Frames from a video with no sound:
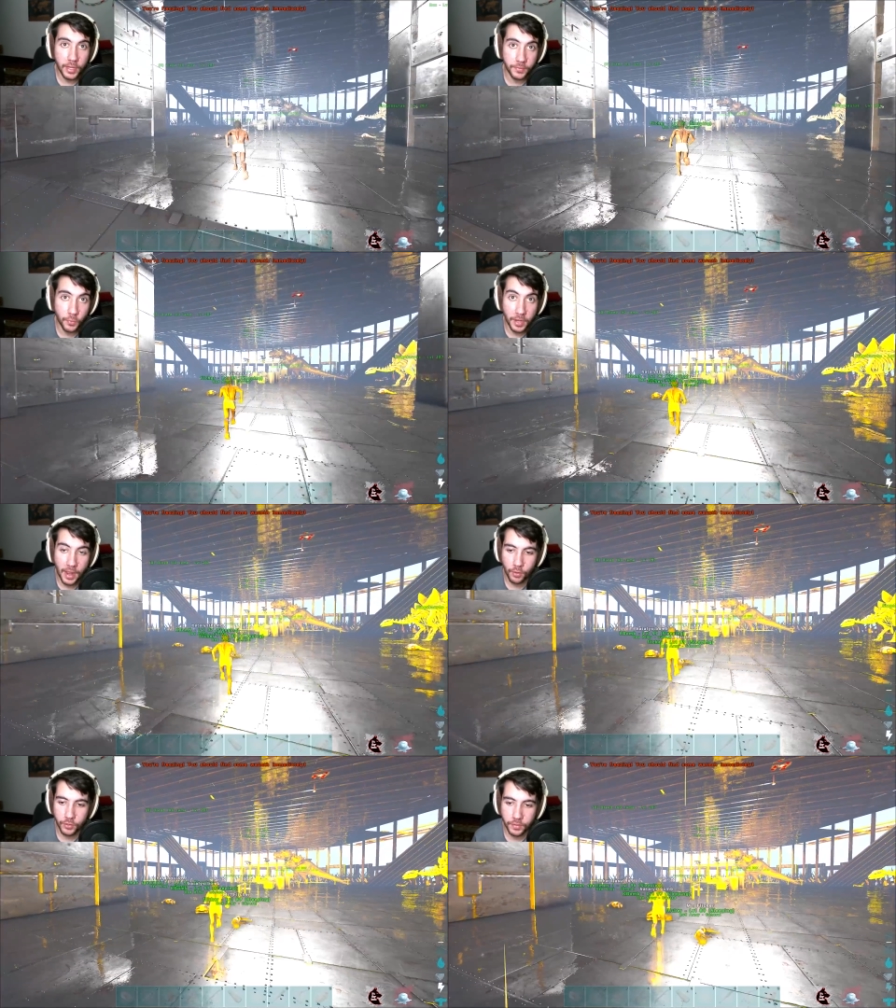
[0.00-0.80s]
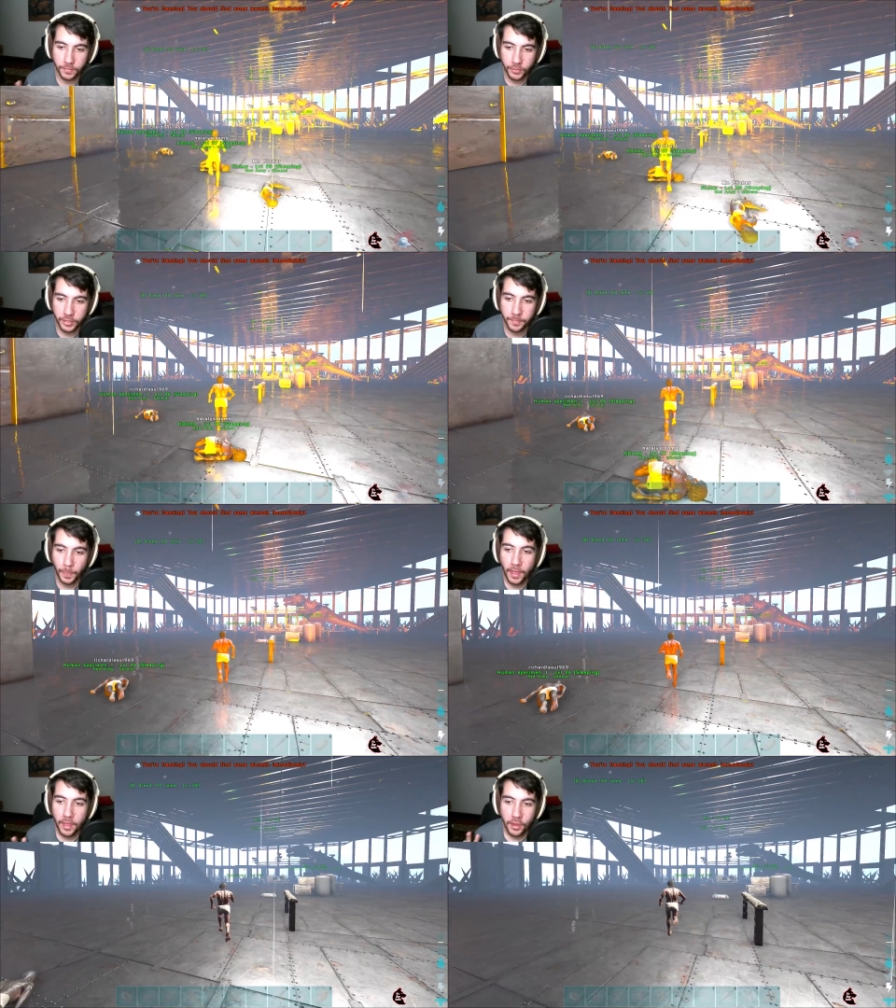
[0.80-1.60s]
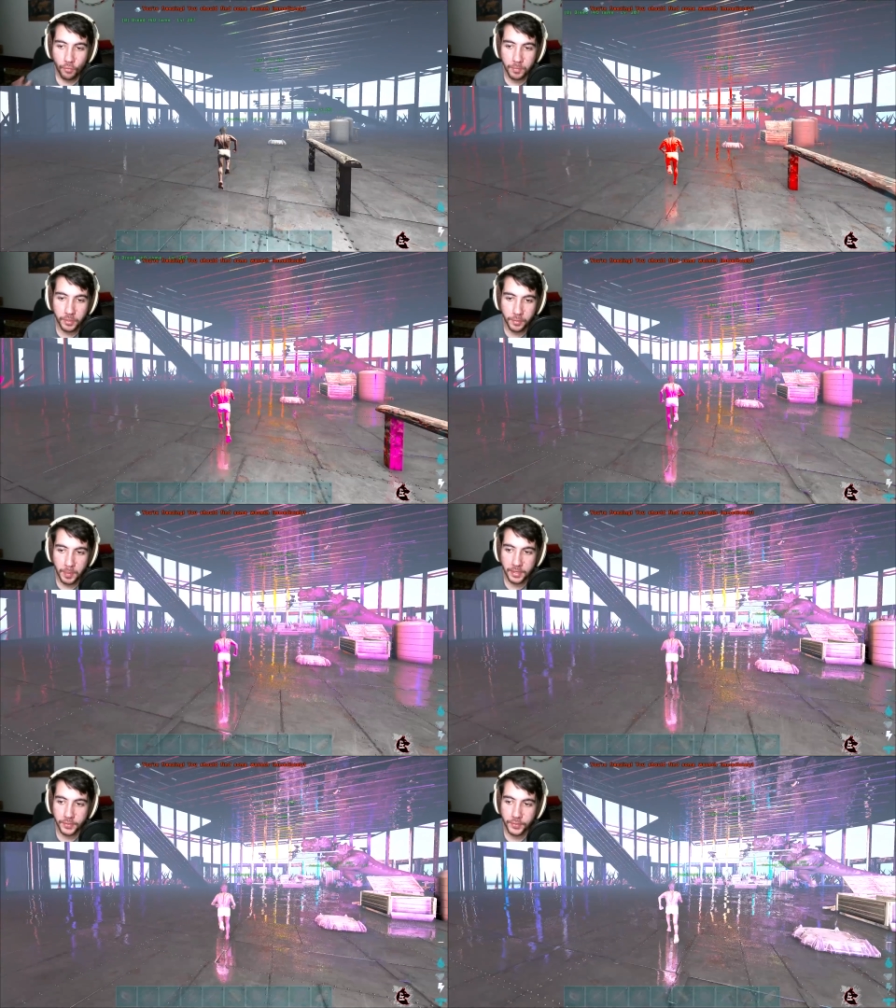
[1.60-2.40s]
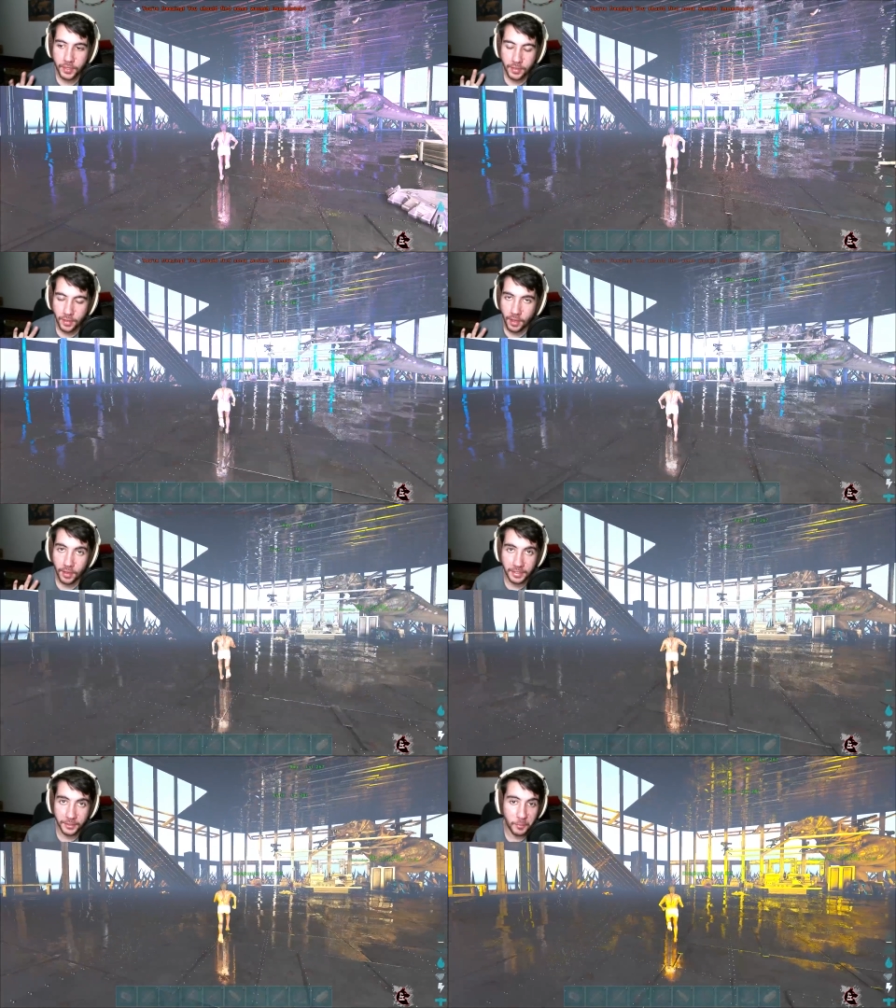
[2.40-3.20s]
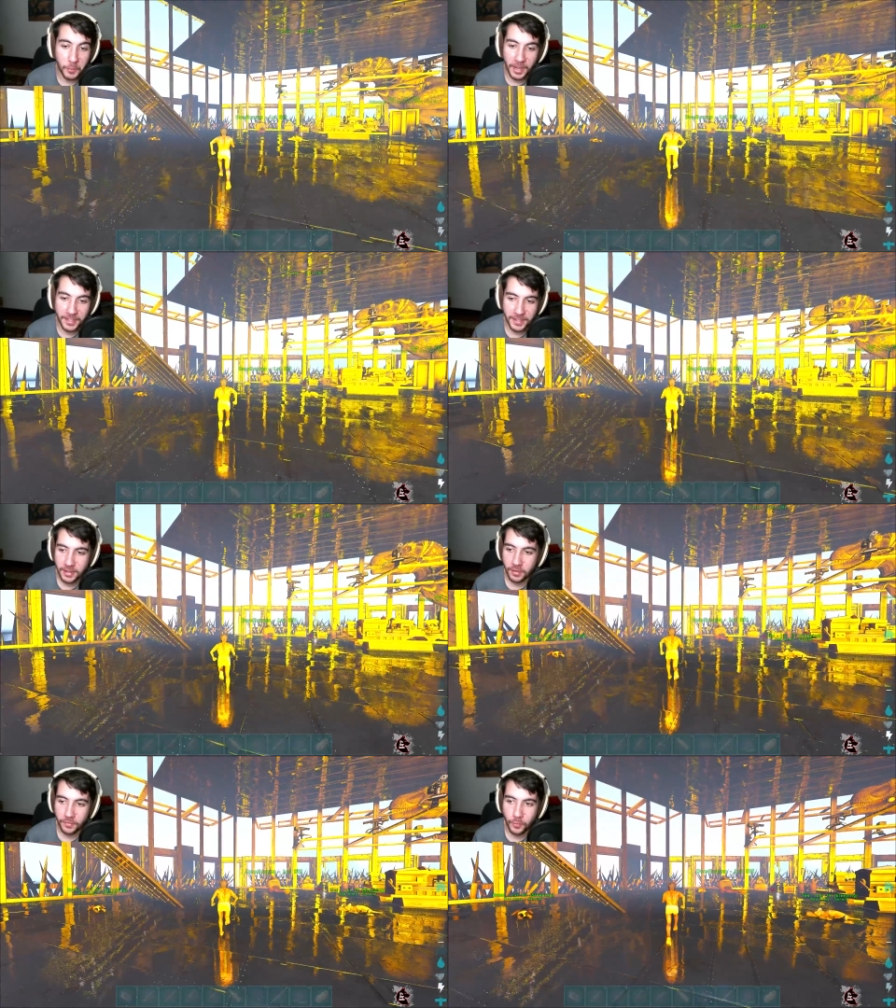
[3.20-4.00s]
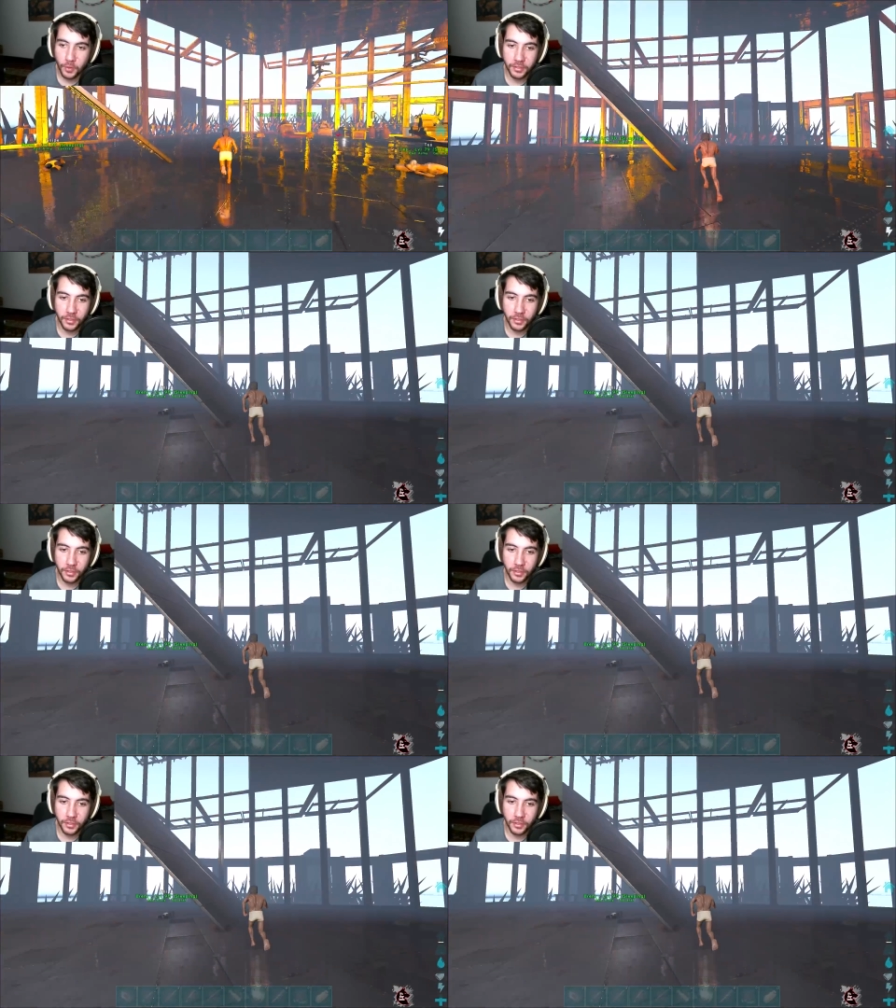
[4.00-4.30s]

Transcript: 40 hours of freedom. Rebuild the base uh, get some new guys in here if you want to